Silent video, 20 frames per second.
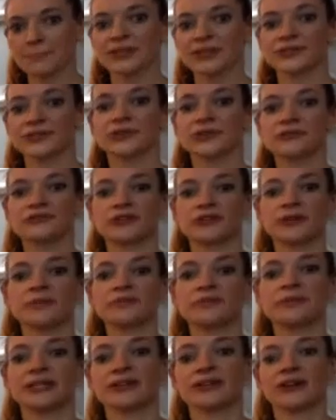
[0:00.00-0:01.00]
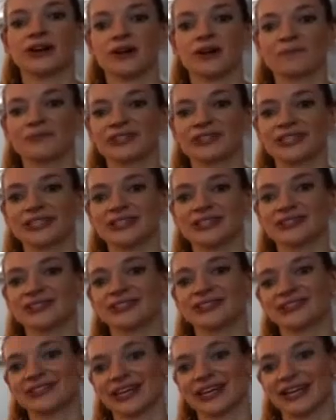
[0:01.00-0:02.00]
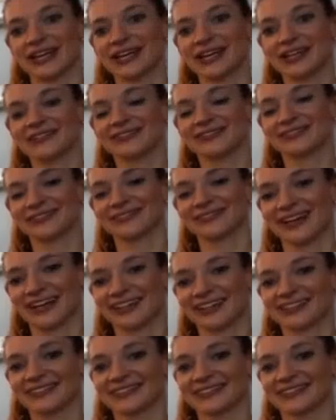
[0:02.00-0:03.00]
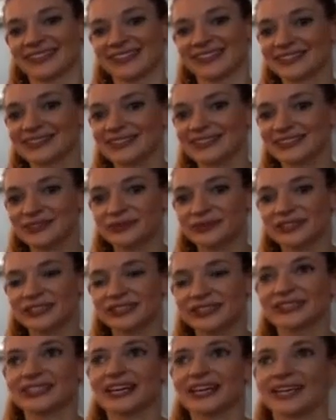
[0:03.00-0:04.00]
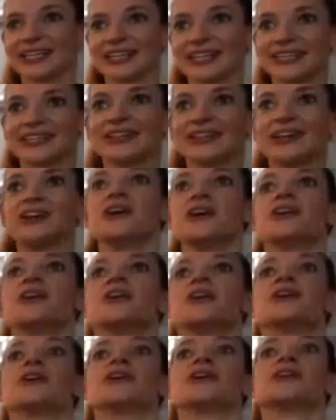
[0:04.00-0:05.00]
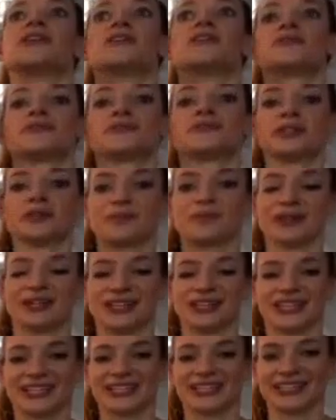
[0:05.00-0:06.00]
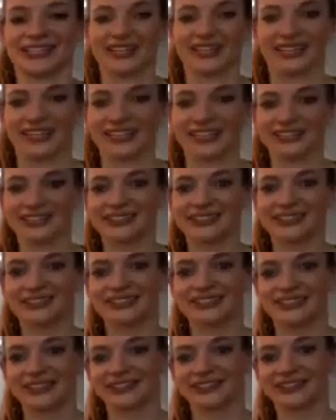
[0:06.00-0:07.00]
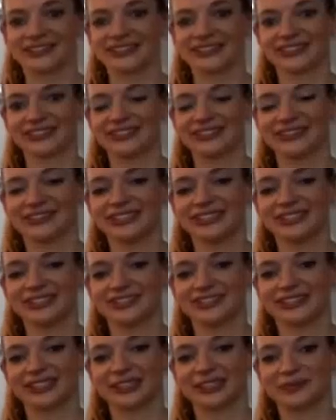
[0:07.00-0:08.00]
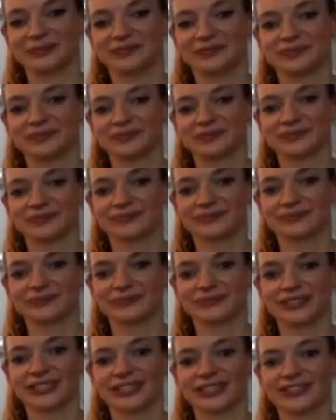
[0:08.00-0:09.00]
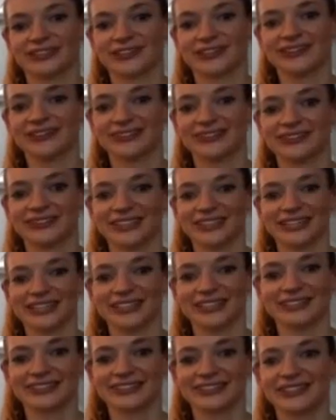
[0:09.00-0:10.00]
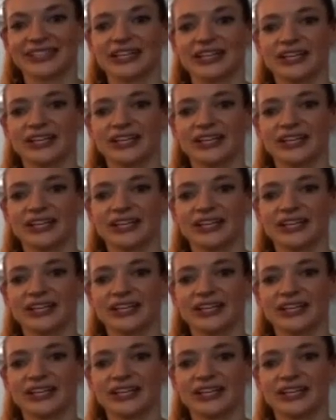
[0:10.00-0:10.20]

So from here, option to take that lizard with getting the foot behind the head. Darren can do it. And oh, Annie can do it.